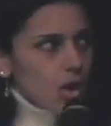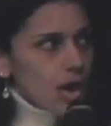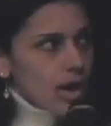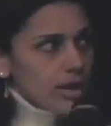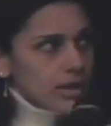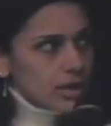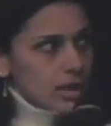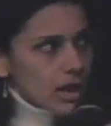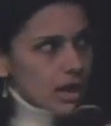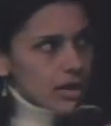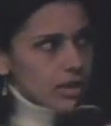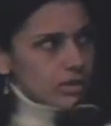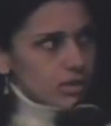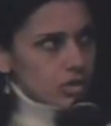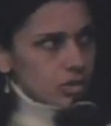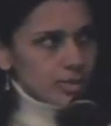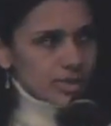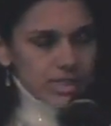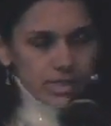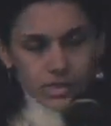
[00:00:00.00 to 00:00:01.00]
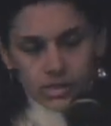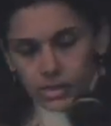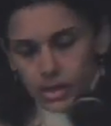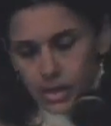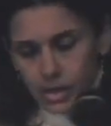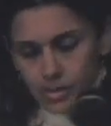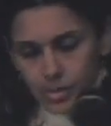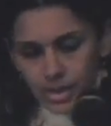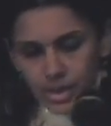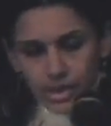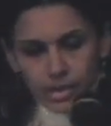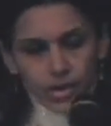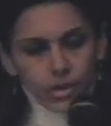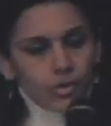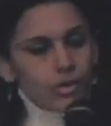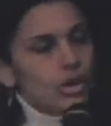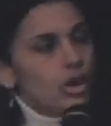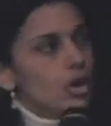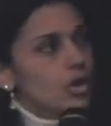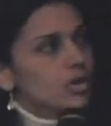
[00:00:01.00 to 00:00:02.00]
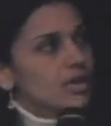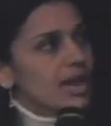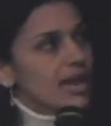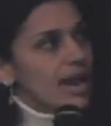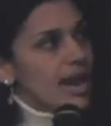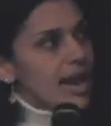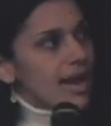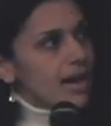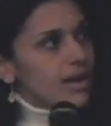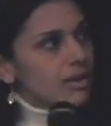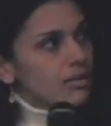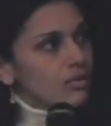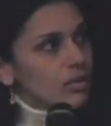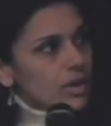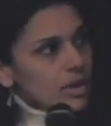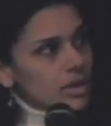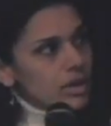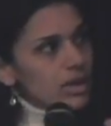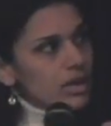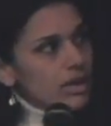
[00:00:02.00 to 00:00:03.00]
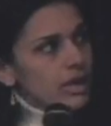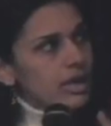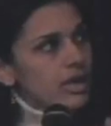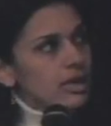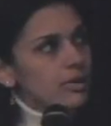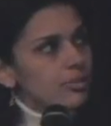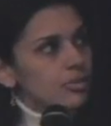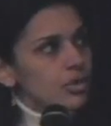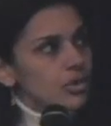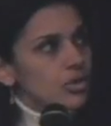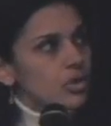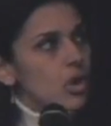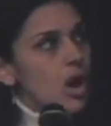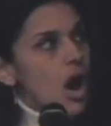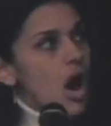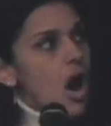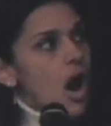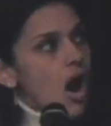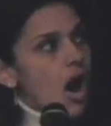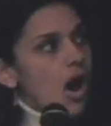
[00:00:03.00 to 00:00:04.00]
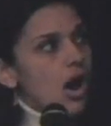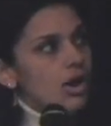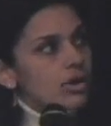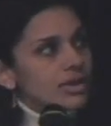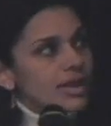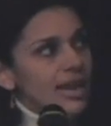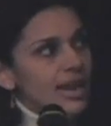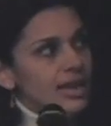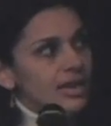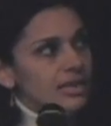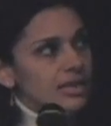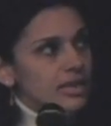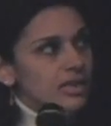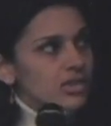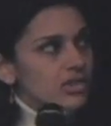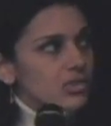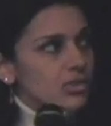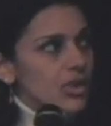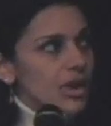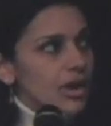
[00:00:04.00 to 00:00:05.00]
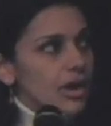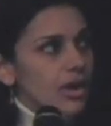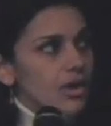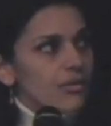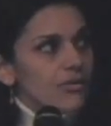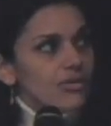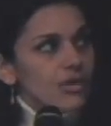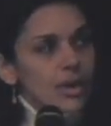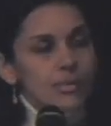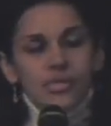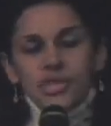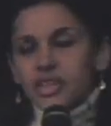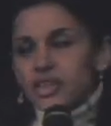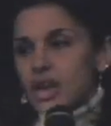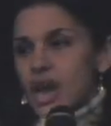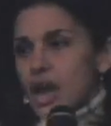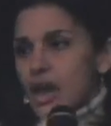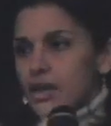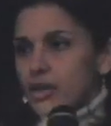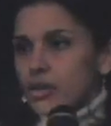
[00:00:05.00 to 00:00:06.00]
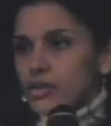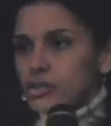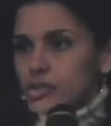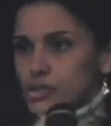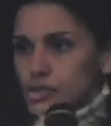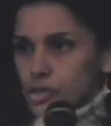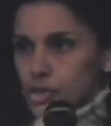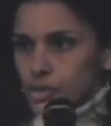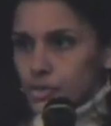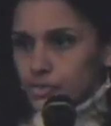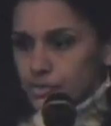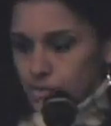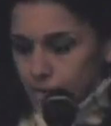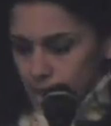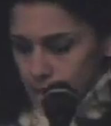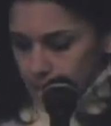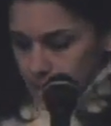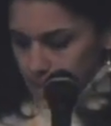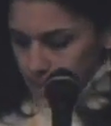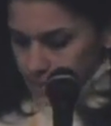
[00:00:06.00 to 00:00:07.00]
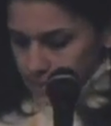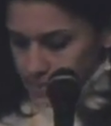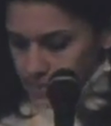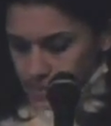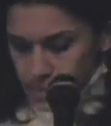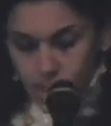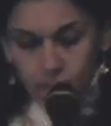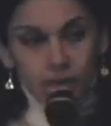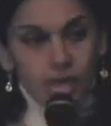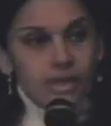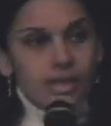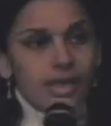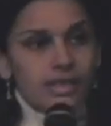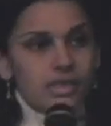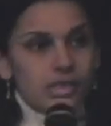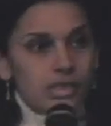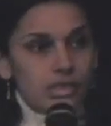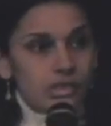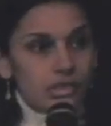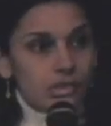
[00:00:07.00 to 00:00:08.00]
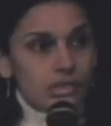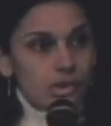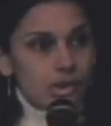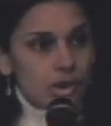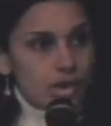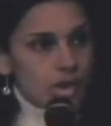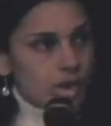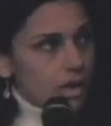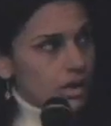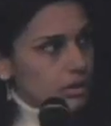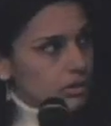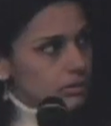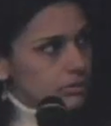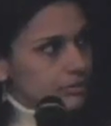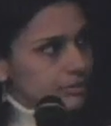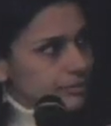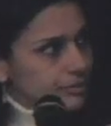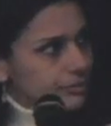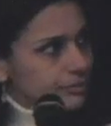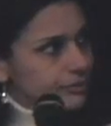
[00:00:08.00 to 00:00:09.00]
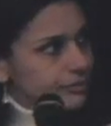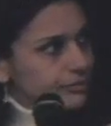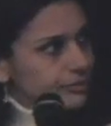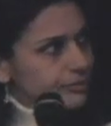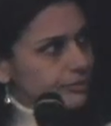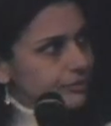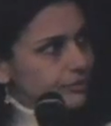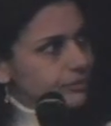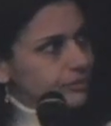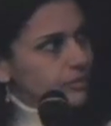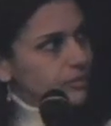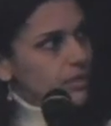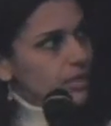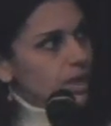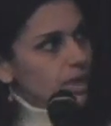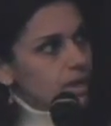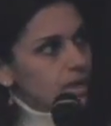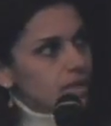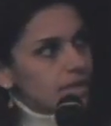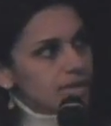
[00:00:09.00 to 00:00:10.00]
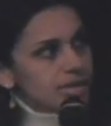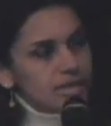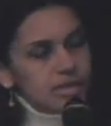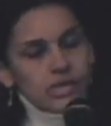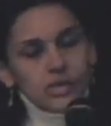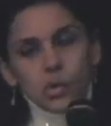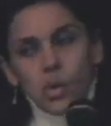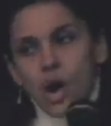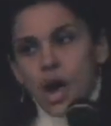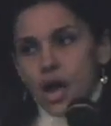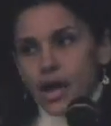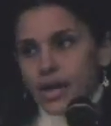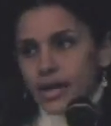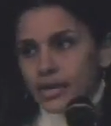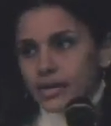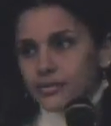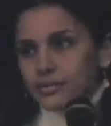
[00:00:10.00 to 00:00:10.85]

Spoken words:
I assume it's still there, but I don't know. They had written in Hebrew, "Our land Israel from the Nile to the Euphrates." That's concerning. This is why.